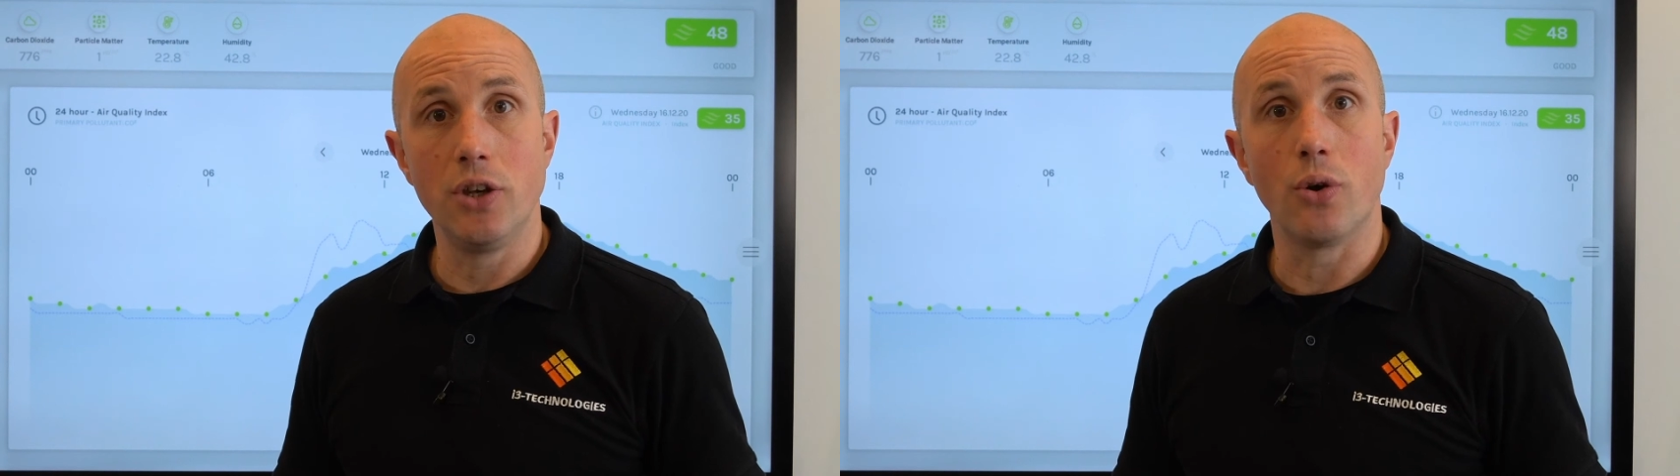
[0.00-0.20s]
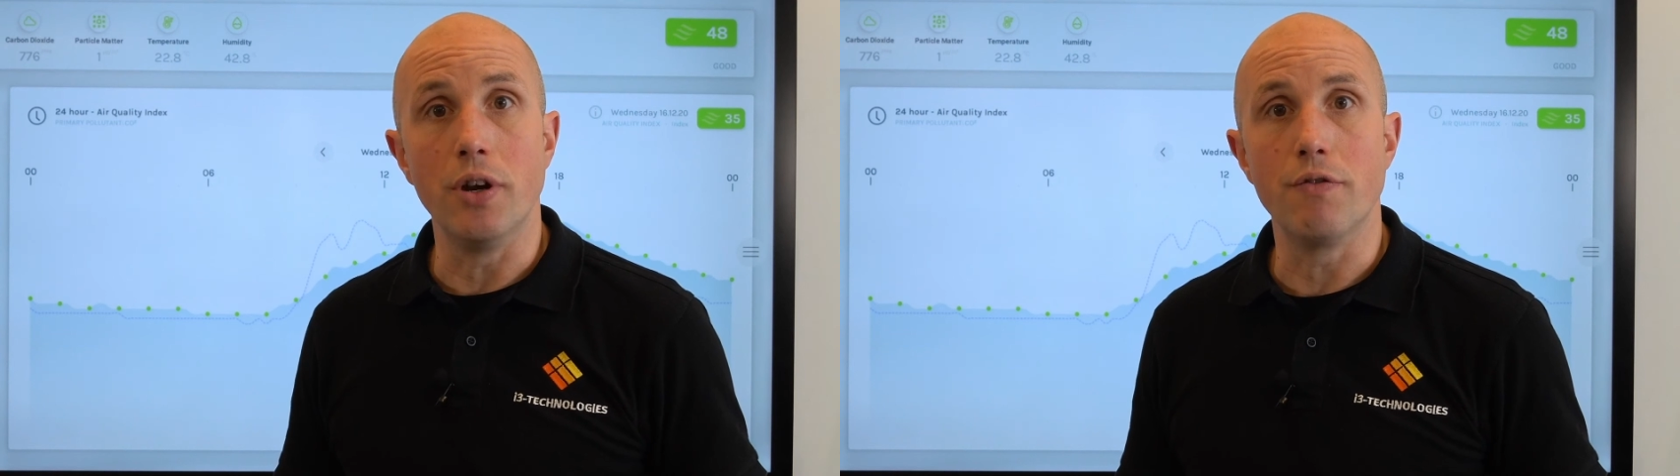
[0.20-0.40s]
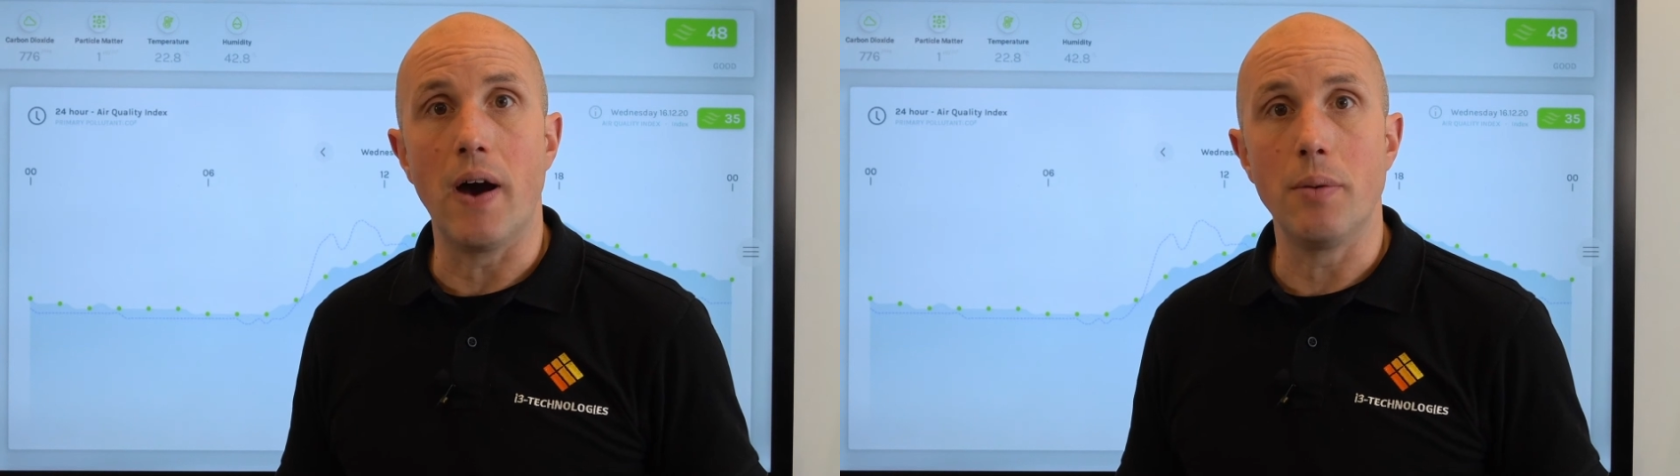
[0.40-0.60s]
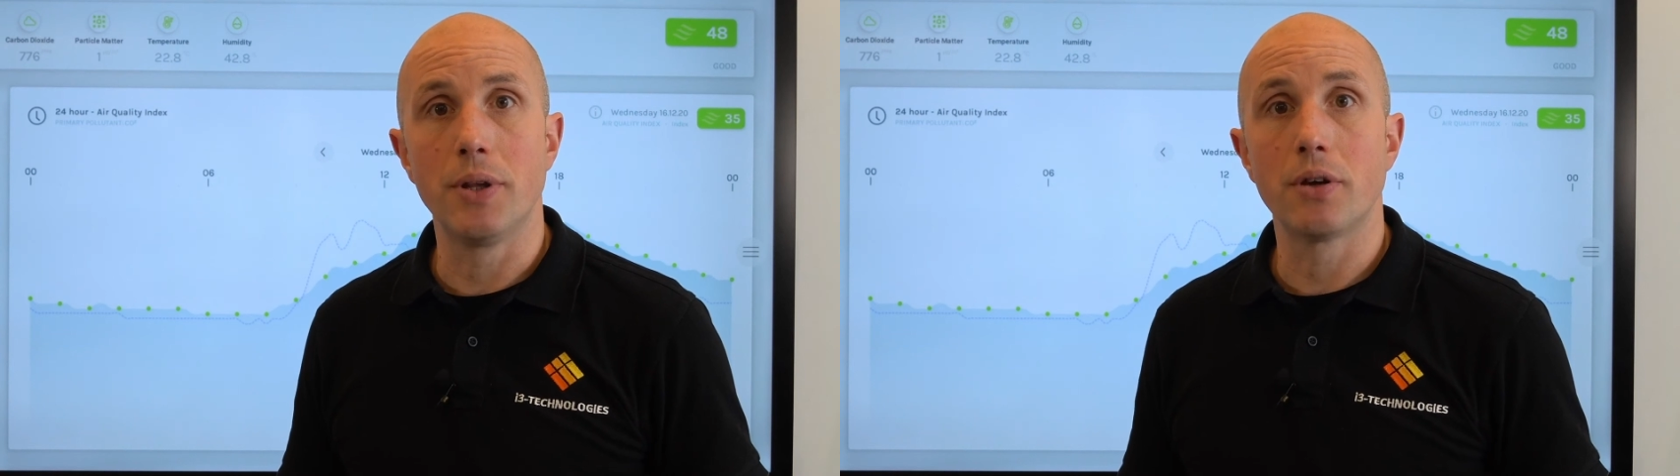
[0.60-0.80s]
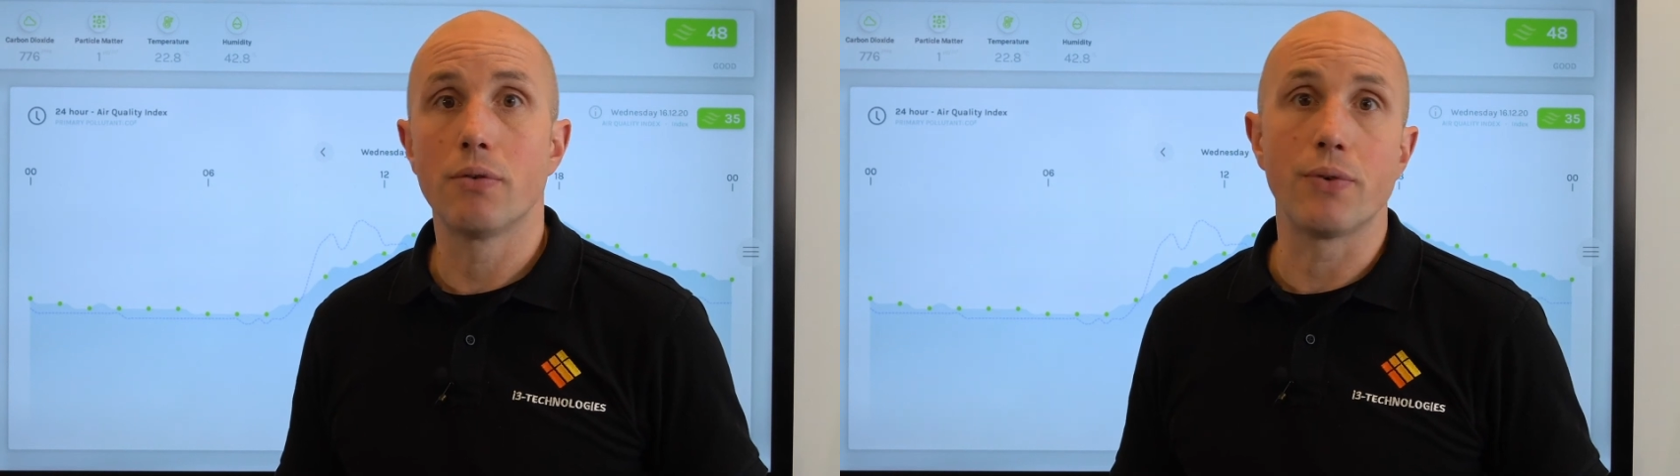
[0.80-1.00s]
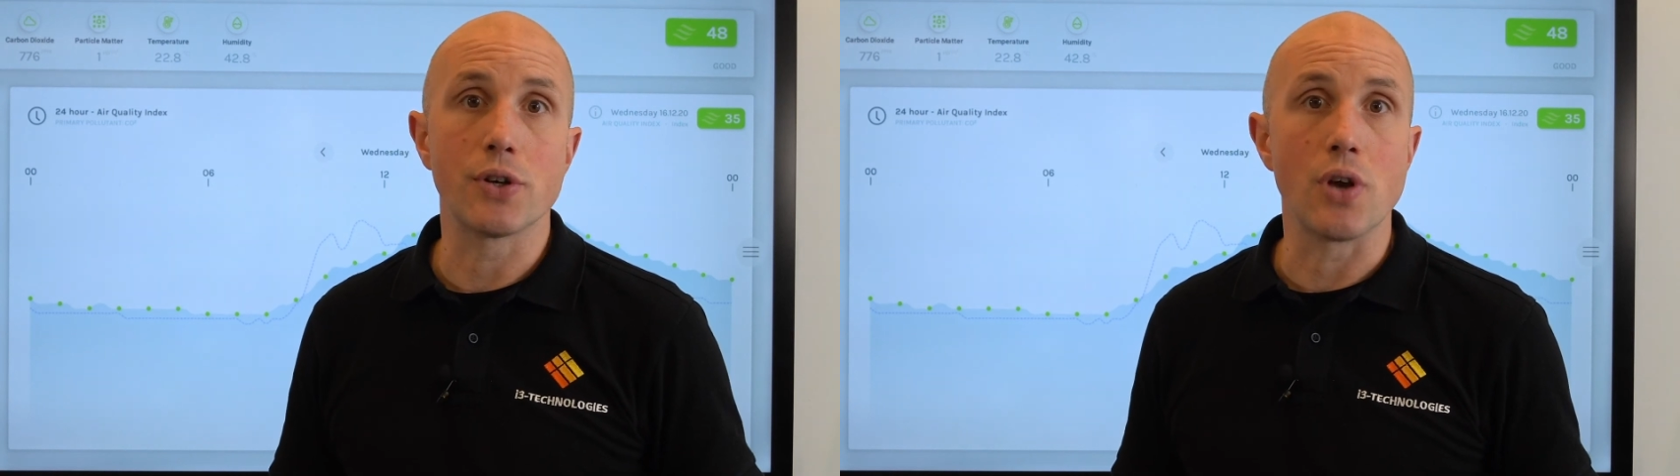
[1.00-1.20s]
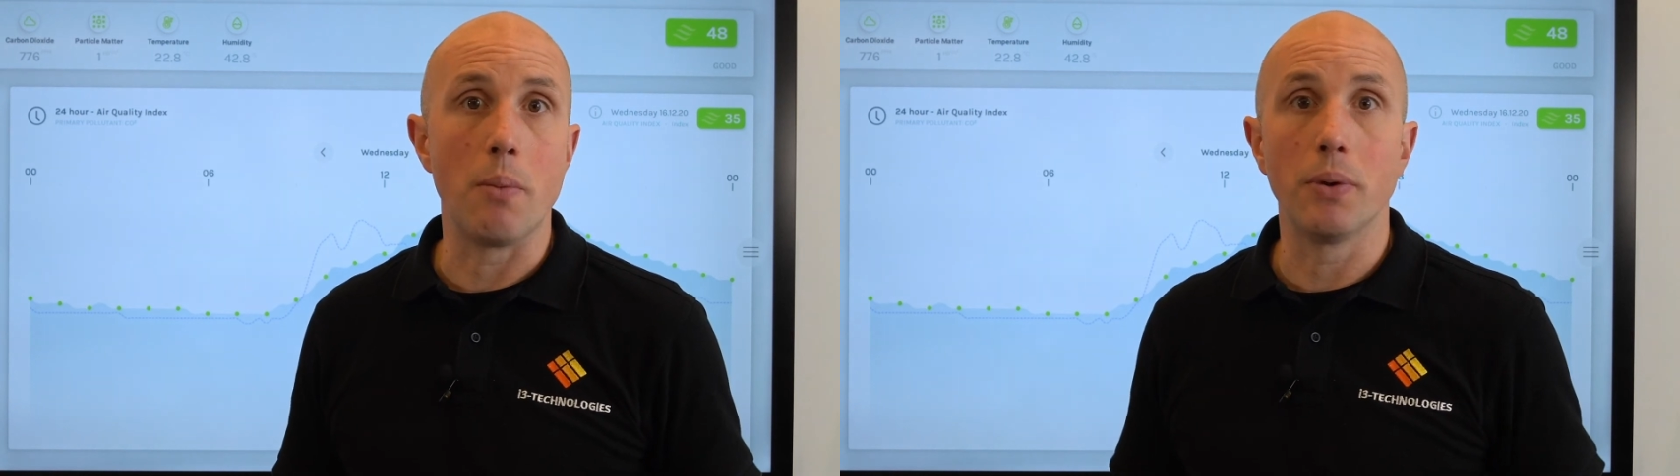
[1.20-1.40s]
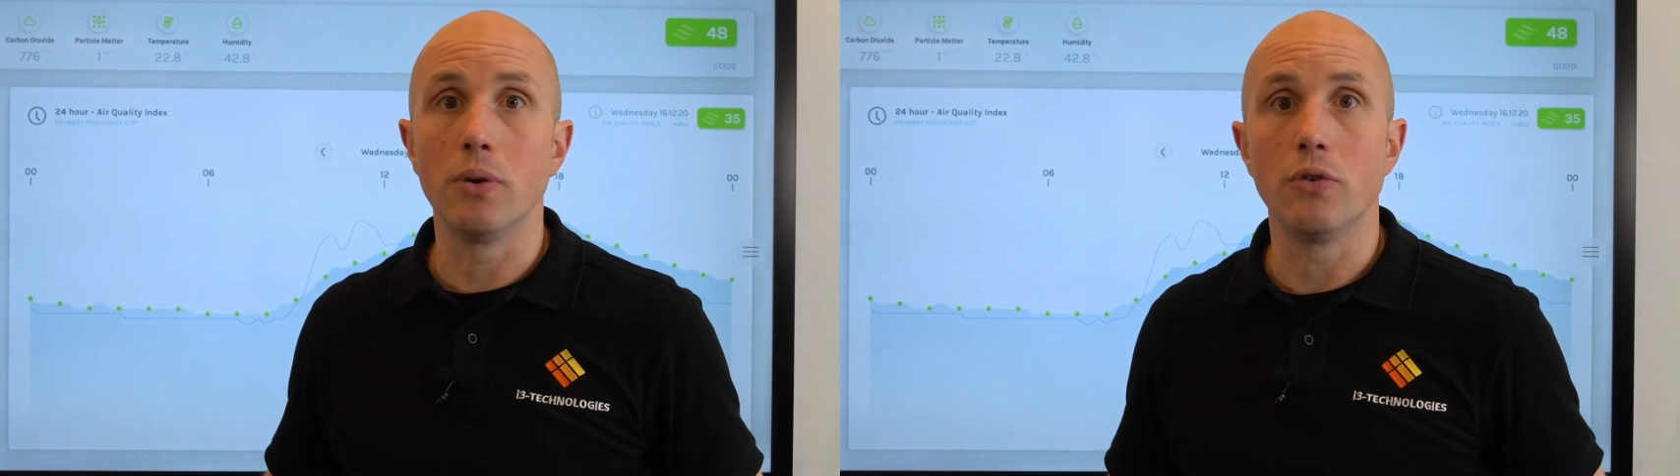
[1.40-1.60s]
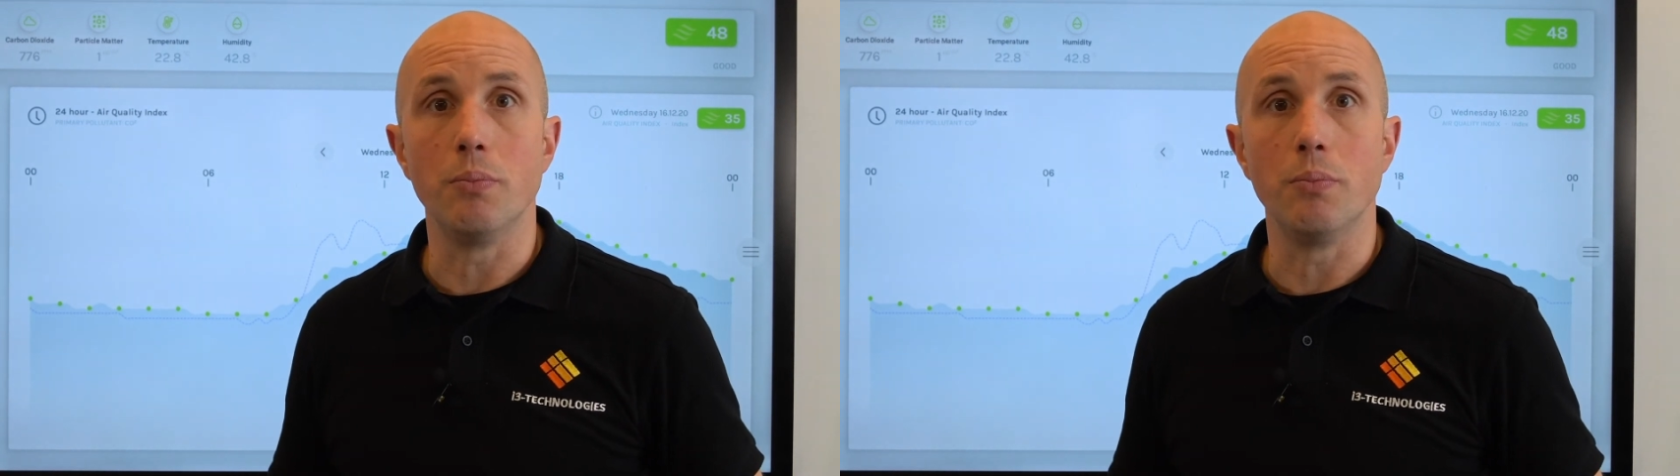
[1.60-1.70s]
in your environment, for example,